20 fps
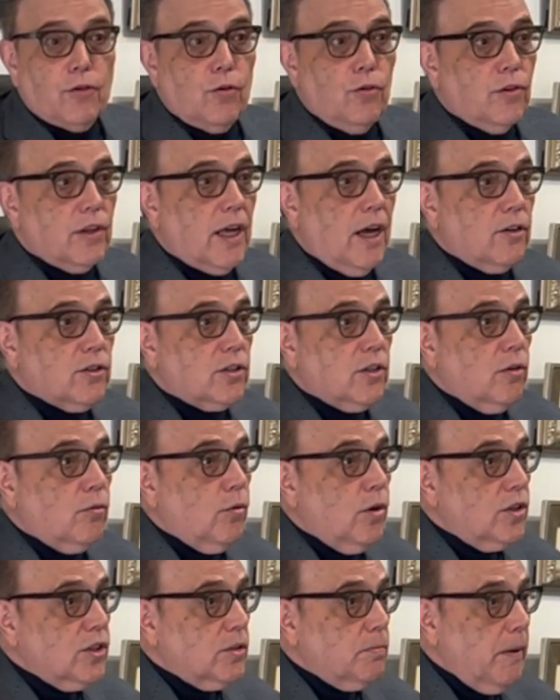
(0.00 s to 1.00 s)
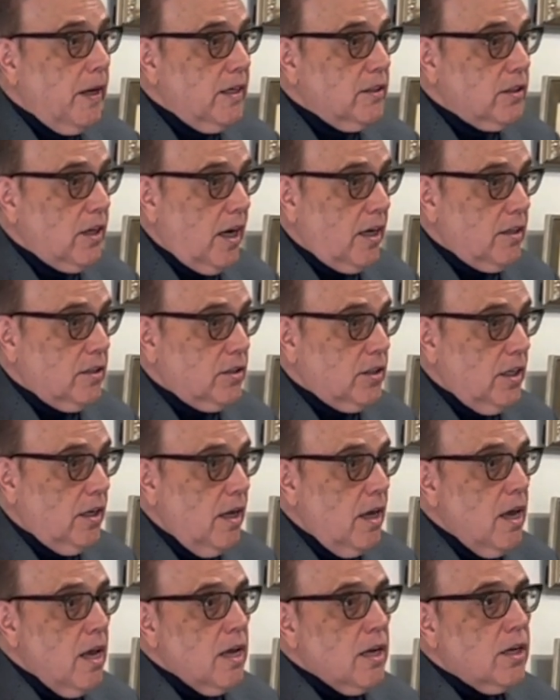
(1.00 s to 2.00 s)
2001 Space Odyssey.
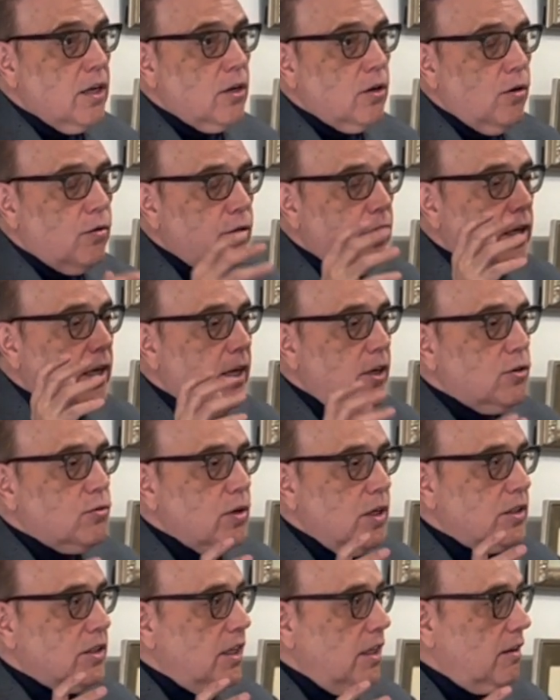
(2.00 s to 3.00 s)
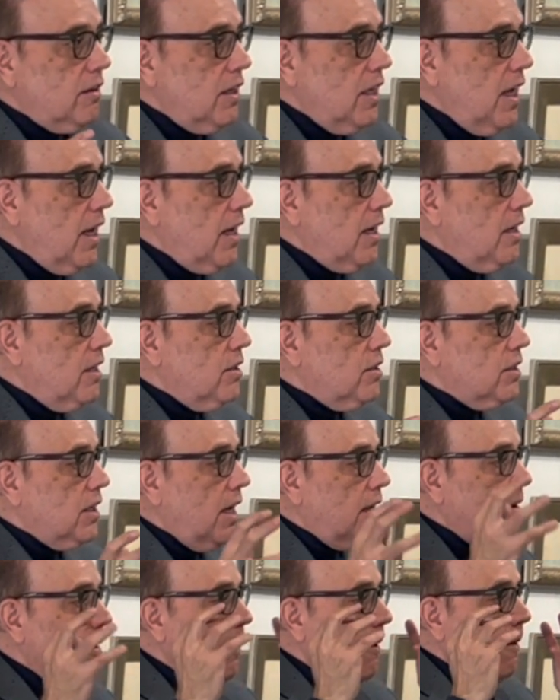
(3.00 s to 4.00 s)
You know, the interesting thing is
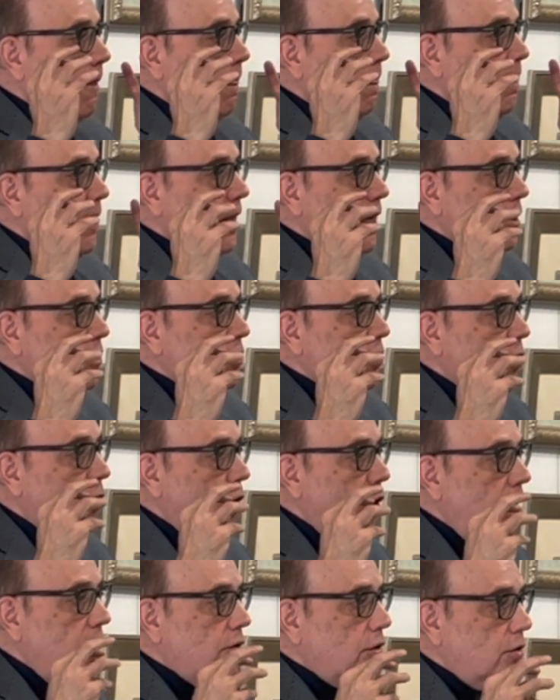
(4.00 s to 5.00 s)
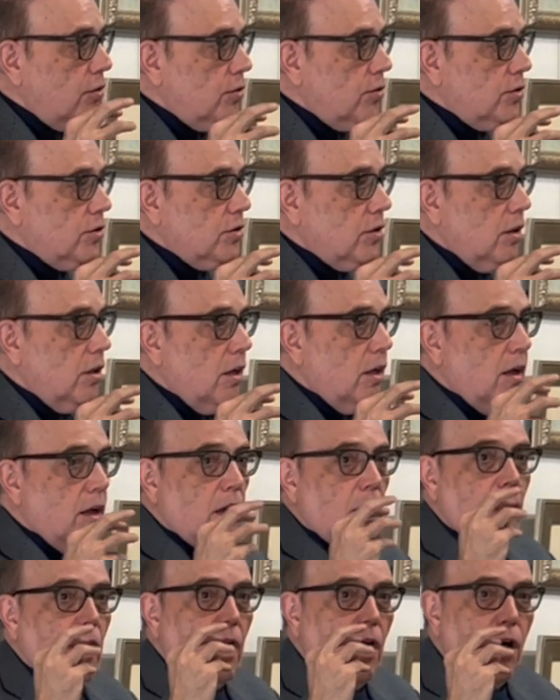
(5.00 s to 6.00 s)
that these authors
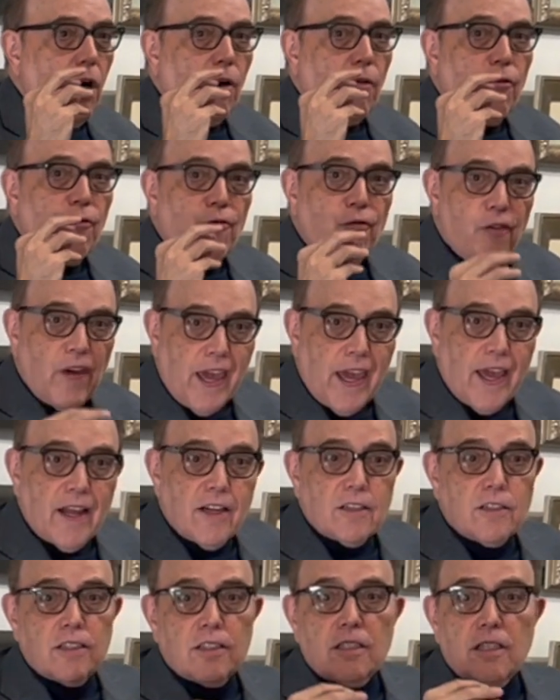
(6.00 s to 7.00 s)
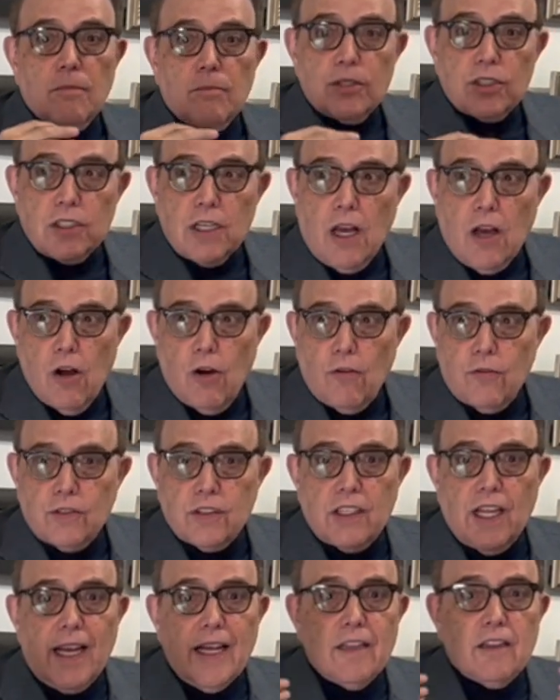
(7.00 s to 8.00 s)
are fans themselves.
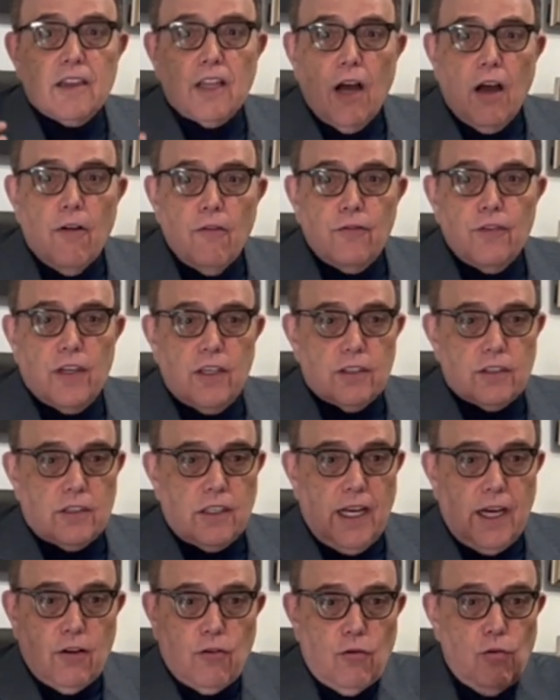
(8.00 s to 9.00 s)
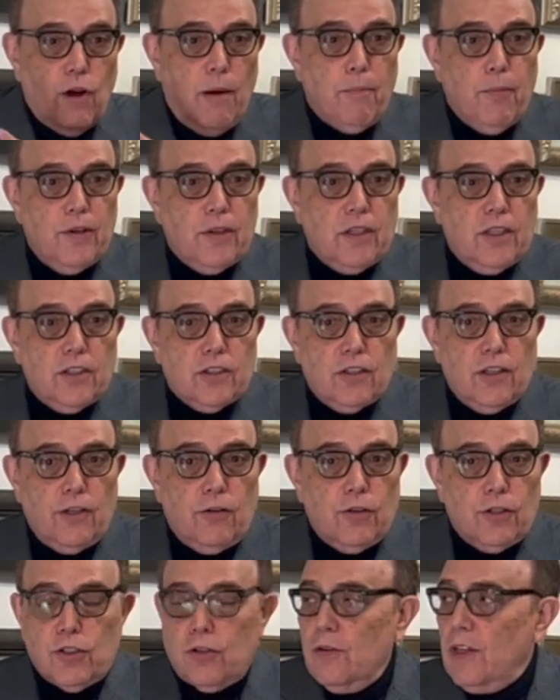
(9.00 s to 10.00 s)
They love this. They grew up with this
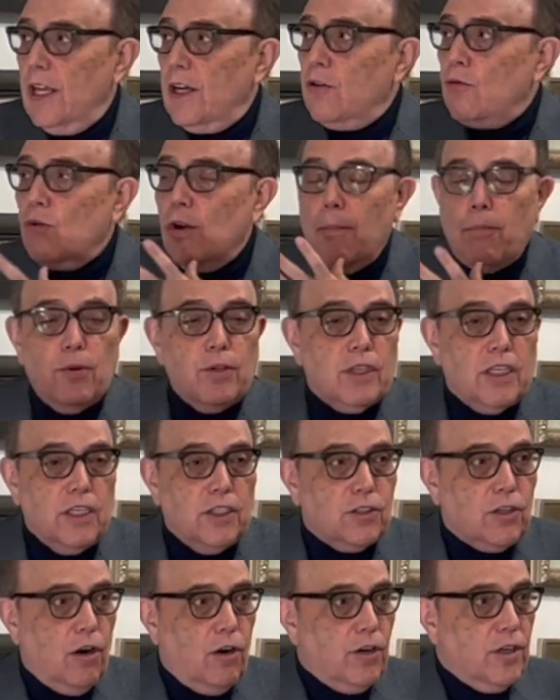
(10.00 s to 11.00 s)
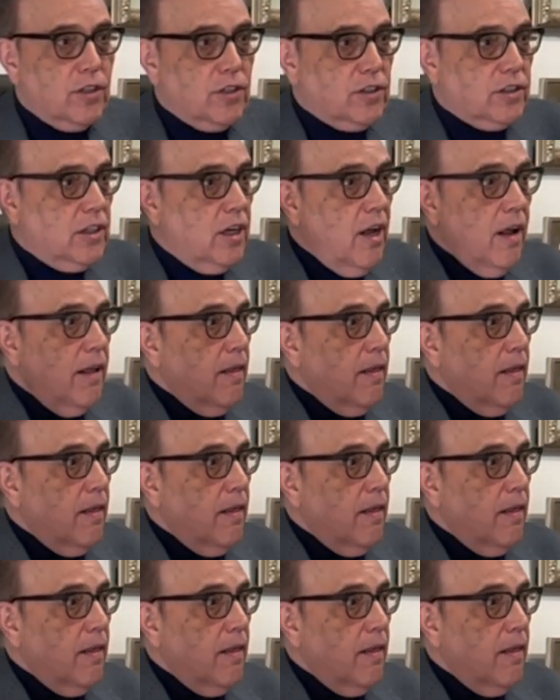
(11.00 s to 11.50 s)
literature. They grew up with these artists.